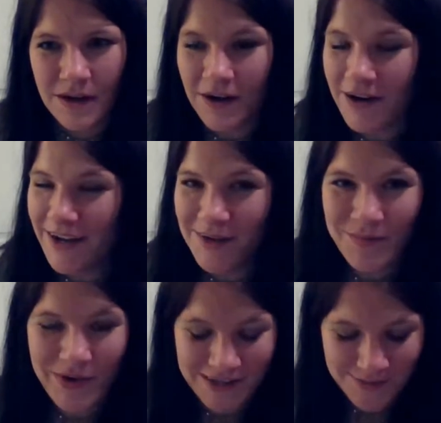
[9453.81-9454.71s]
All right,
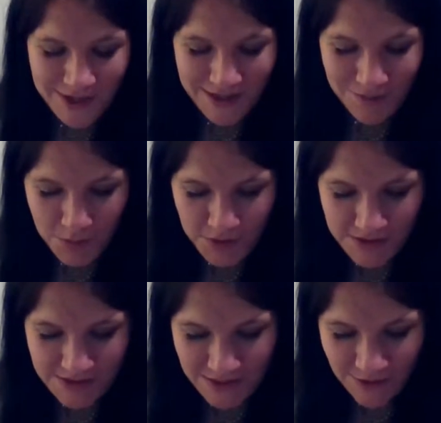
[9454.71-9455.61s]
eight bucks. Man, that might be
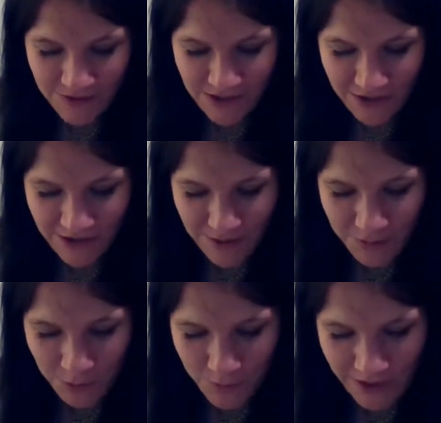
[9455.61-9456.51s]
a steal deal. All right, I'm
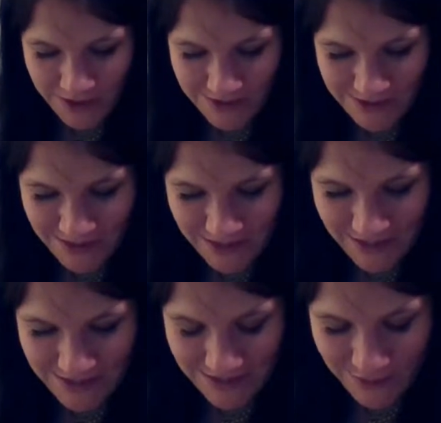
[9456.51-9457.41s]
going to wait just in
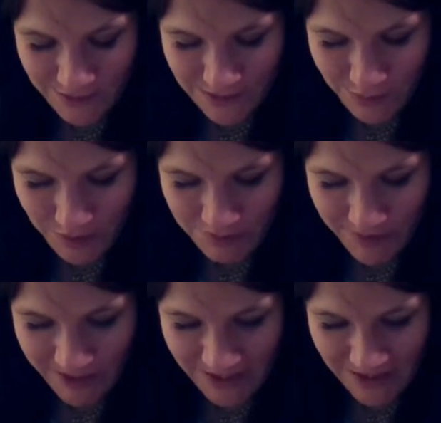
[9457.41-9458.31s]
case anyone else pops
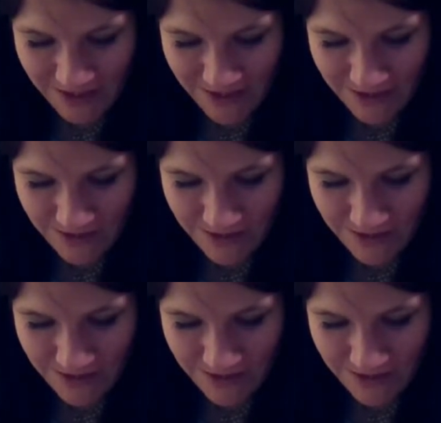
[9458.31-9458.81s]
back in here.